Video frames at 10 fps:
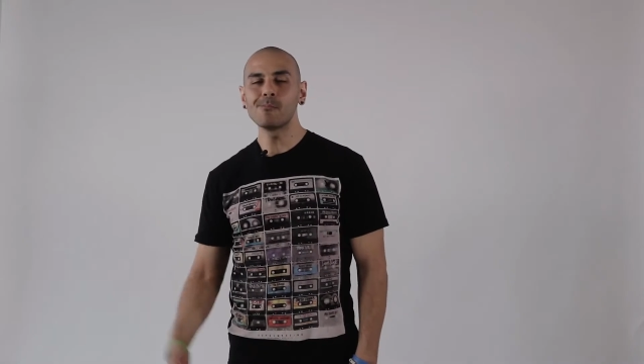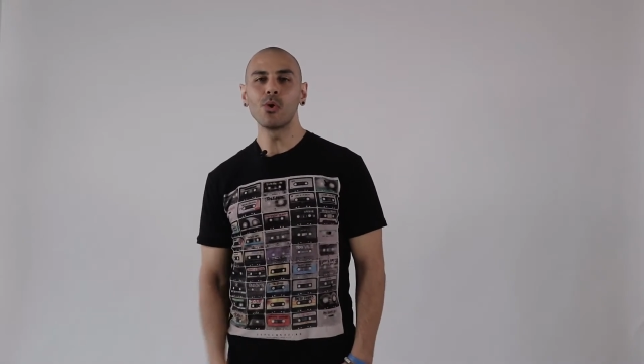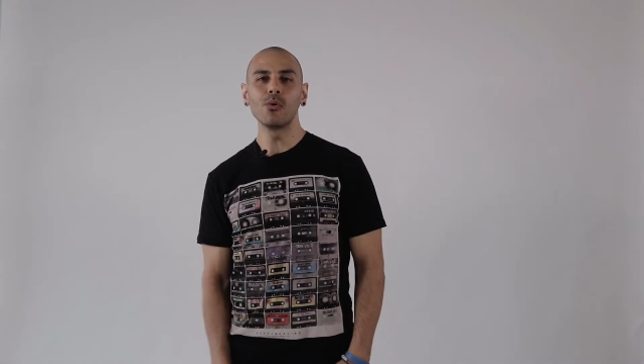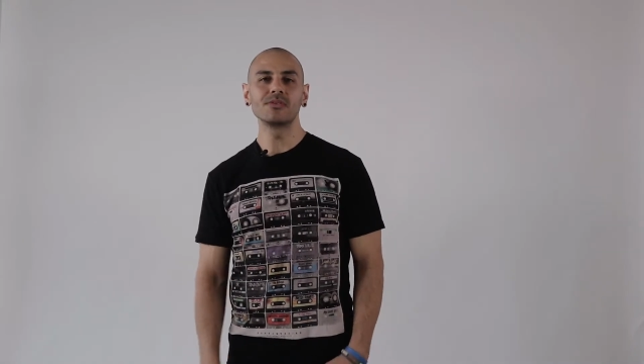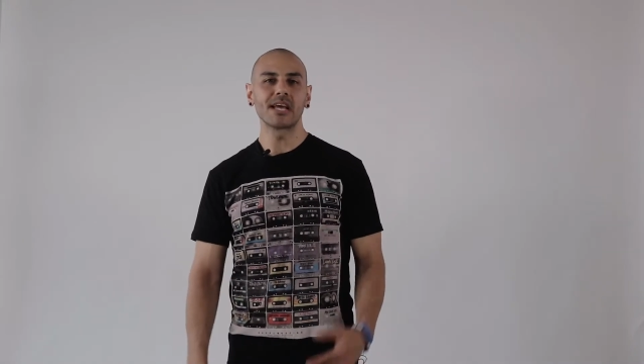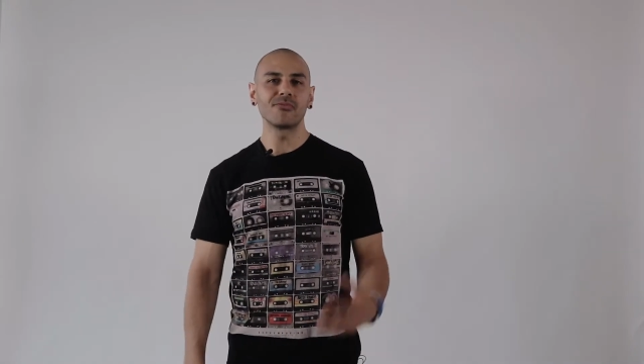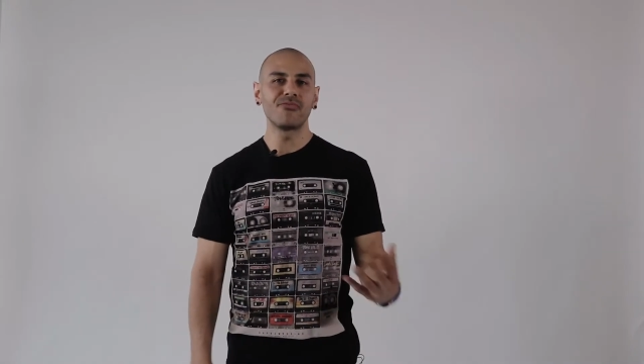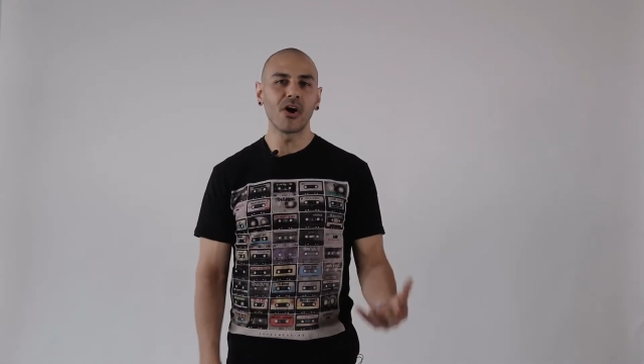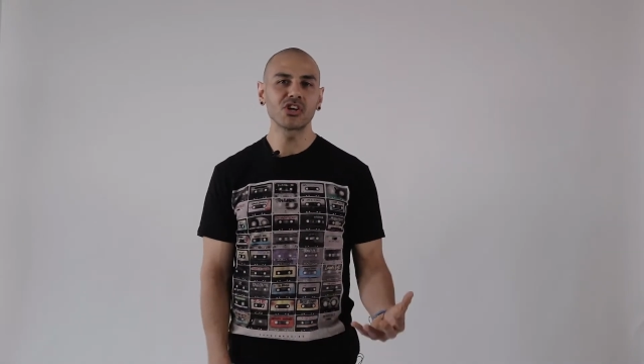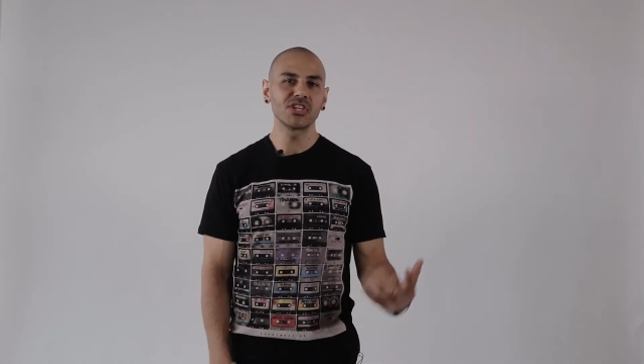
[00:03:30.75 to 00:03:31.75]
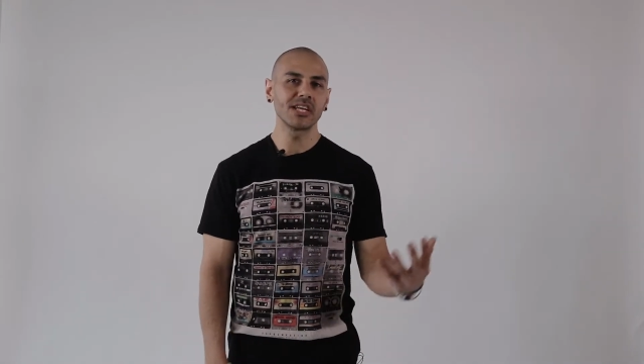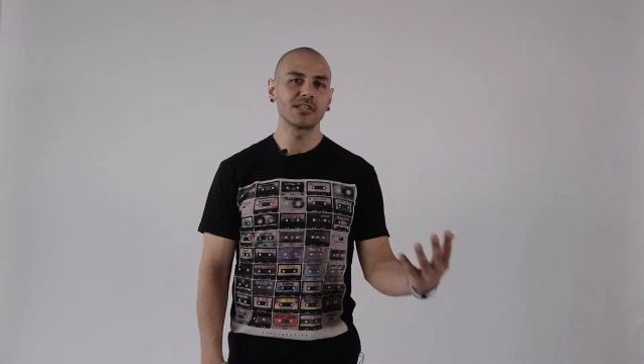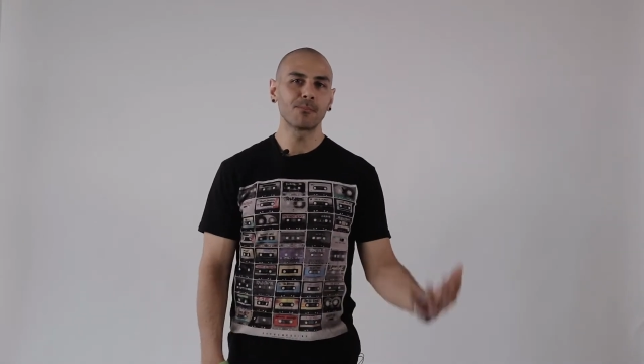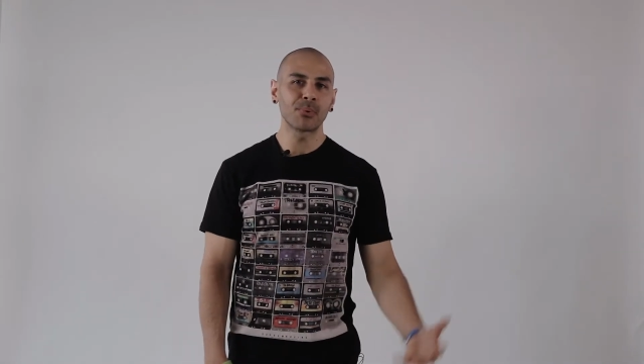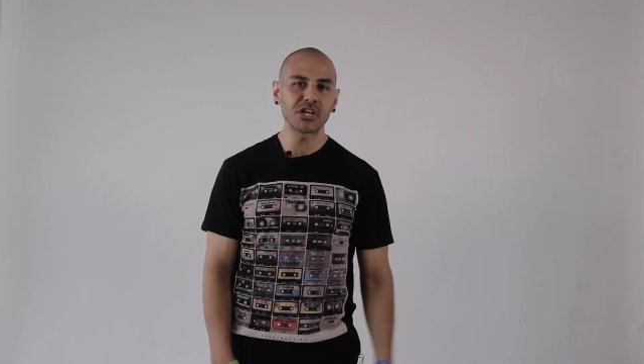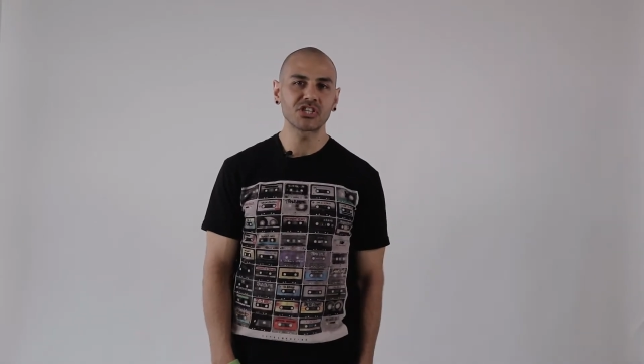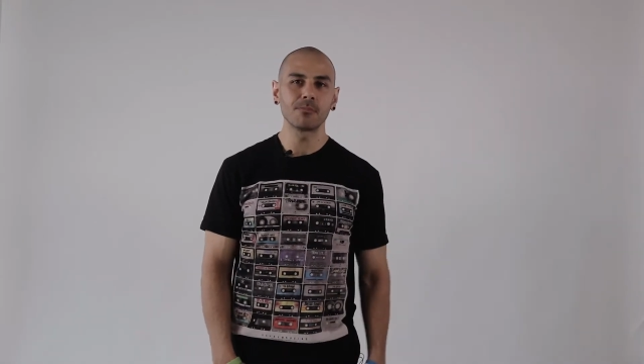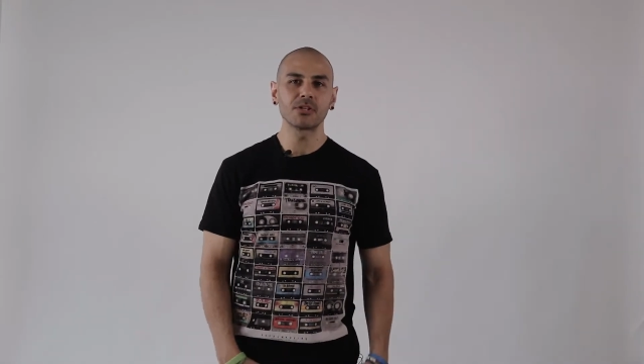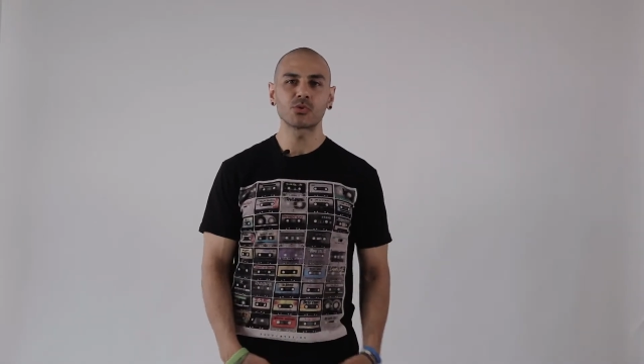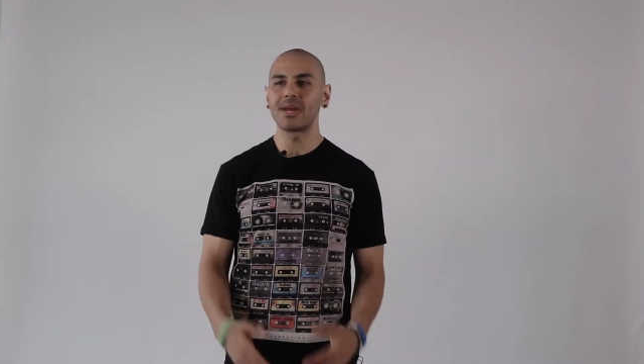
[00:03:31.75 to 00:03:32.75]
moves and functioning
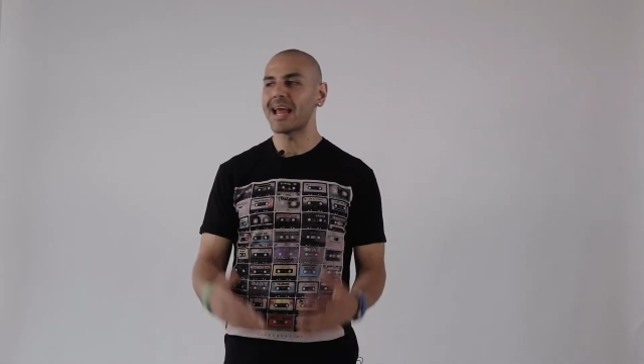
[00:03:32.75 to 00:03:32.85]
depression, between